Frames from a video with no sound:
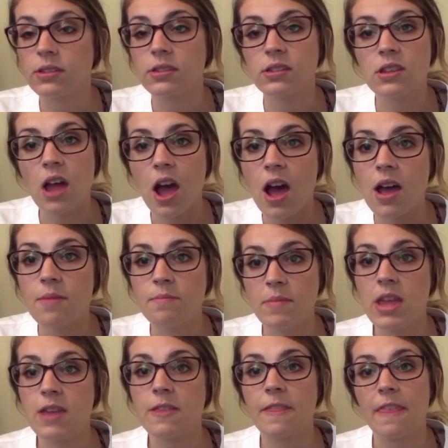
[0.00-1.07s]
does not
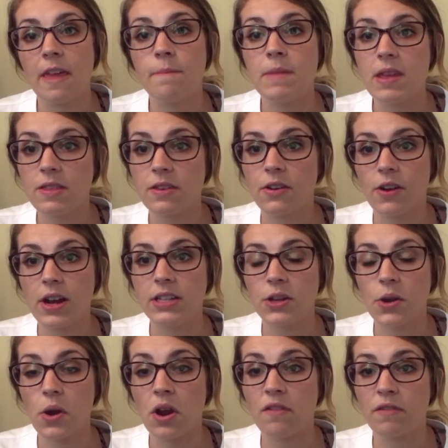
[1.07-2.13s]
mean that they meet the
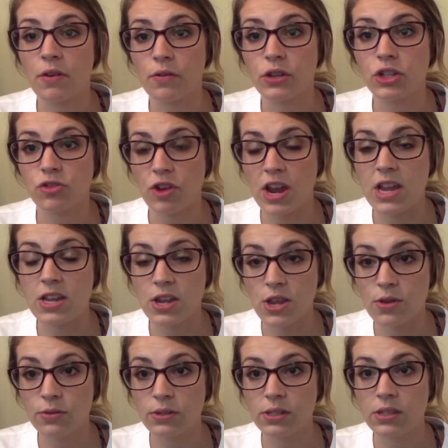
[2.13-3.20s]
criteria for restraint
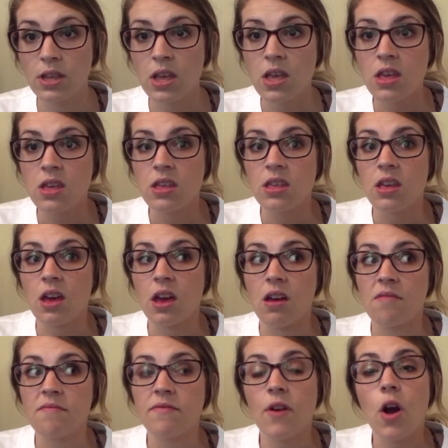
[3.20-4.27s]
use.
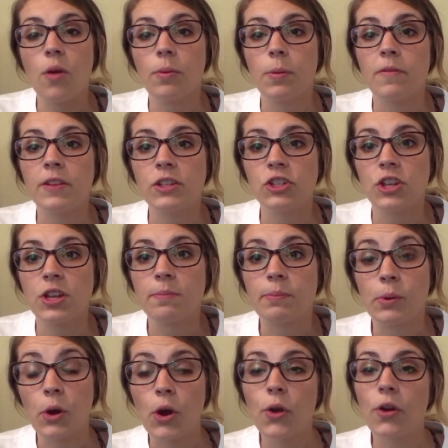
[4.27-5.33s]
Fall prevention
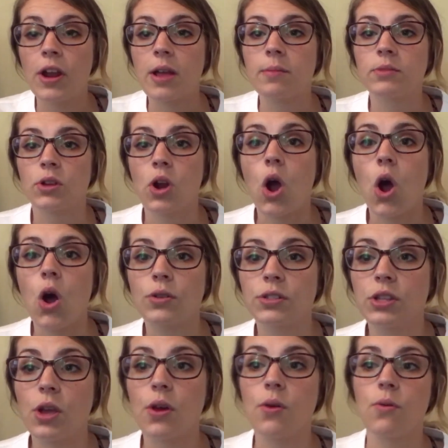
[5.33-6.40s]
programs are
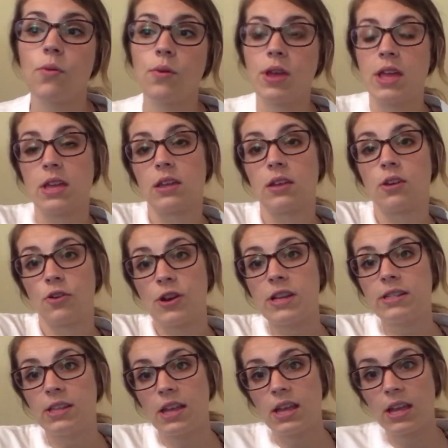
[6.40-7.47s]
also
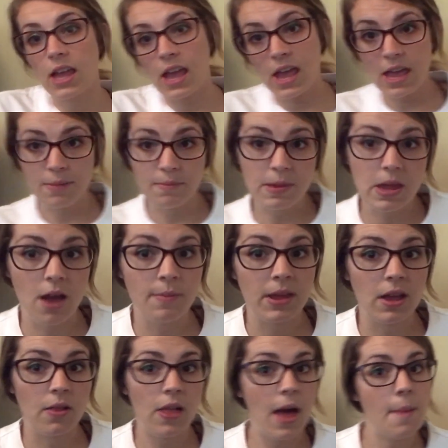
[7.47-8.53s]
increasing and
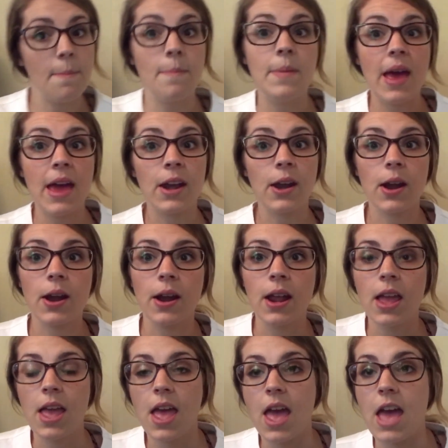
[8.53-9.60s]
becoming a lot better
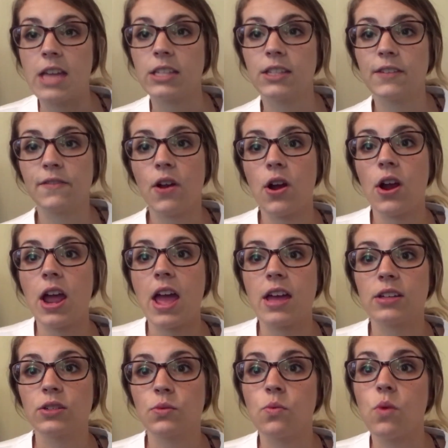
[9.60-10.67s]
as far
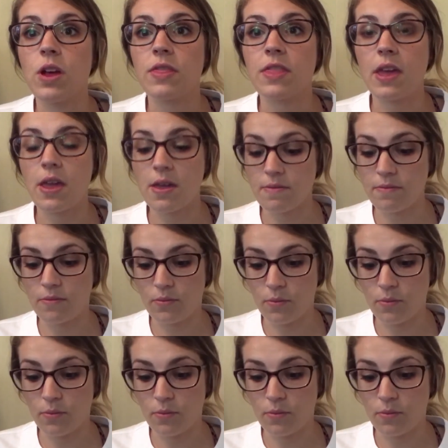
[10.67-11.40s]
as what they